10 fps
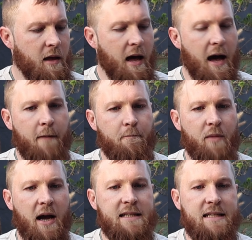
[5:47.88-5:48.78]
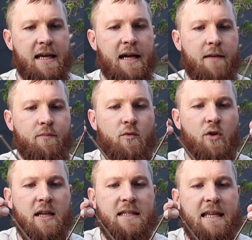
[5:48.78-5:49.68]
idea, you're
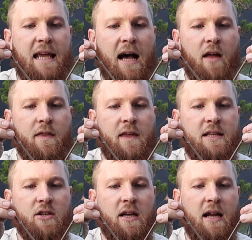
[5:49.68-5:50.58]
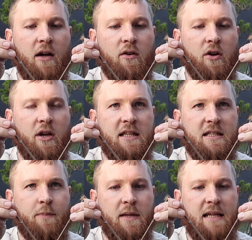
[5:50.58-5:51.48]
going to see how these are going to
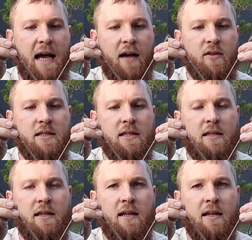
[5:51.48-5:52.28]
split out